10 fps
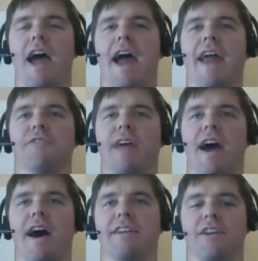and you've
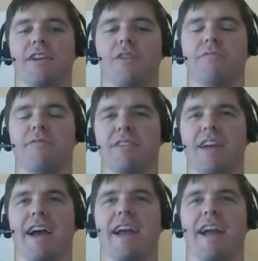got, you know, you got